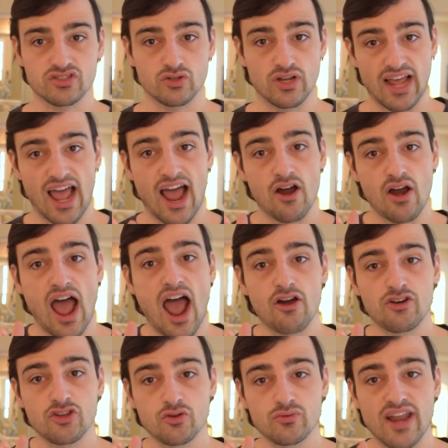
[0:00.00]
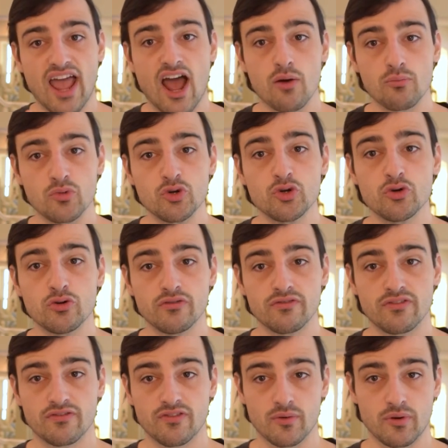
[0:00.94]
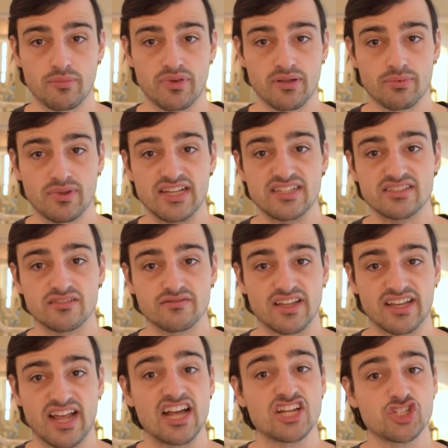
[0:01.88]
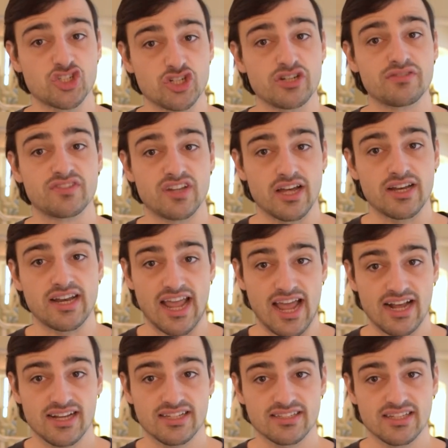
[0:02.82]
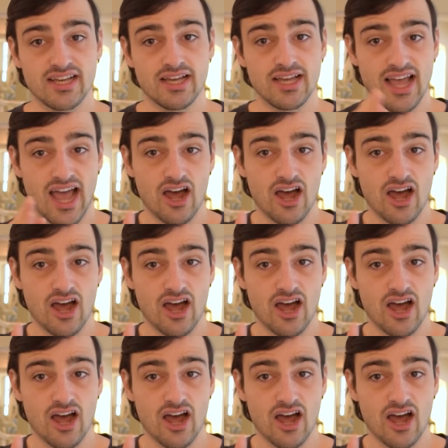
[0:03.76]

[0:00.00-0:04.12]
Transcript: So like how do you now move from a place of like, I should have done X?